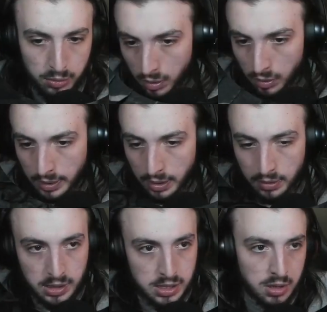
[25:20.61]
Oh, yeah,
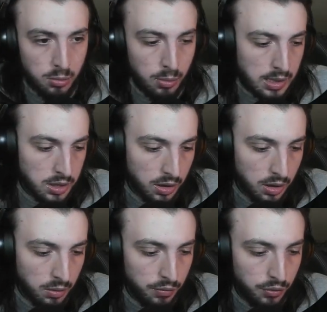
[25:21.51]
this is the way to
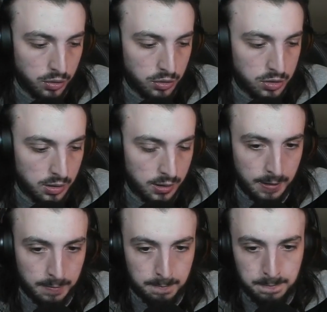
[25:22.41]
go, unfortunately.